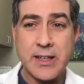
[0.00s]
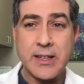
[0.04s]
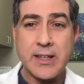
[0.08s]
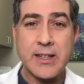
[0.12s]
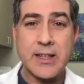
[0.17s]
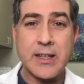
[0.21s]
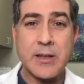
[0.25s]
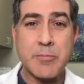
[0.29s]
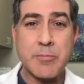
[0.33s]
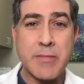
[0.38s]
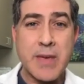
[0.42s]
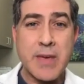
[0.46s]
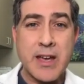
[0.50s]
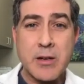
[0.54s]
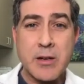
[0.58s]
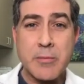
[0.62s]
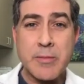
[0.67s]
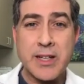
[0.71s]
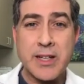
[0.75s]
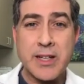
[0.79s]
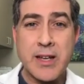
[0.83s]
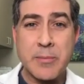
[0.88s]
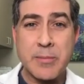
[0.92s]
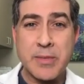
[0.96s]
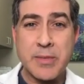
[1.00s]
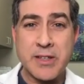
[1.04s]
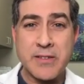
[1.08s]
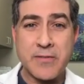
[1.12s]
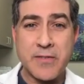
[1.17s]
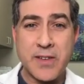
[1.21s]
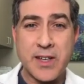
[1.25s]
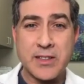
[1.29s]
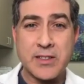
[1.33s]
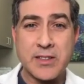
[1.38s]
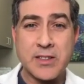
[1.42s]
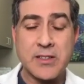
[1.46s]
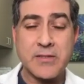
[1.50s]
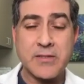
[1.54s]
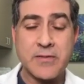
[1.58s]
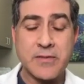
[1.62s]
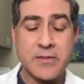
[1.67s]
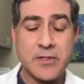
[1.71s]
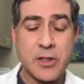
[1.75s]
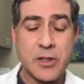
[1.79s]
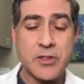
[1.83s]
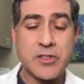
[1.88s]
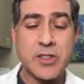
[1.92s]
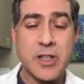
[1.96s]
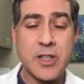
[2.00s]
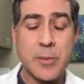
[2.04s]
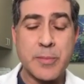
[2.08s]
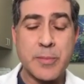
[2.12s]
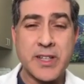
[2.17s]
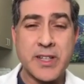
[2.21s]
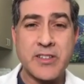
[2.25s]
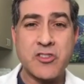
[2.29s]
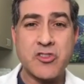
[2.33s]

It may or may not be effective. Those companies